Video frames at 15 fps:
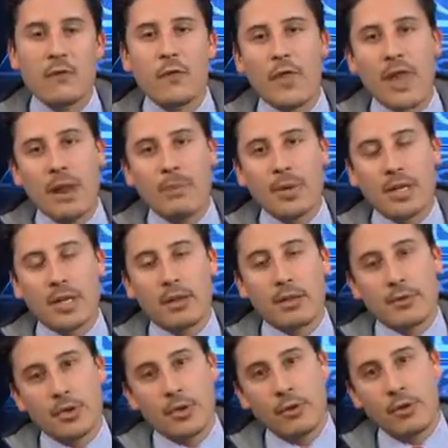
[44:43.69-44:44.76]
for that
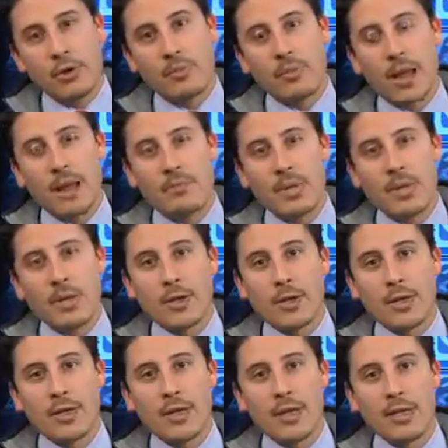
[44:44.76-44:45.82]
particular donor might be a
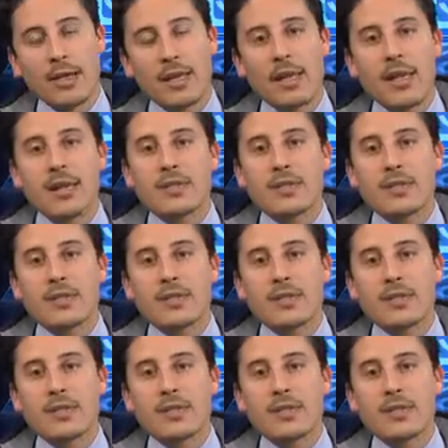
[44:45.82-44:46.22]
good thing.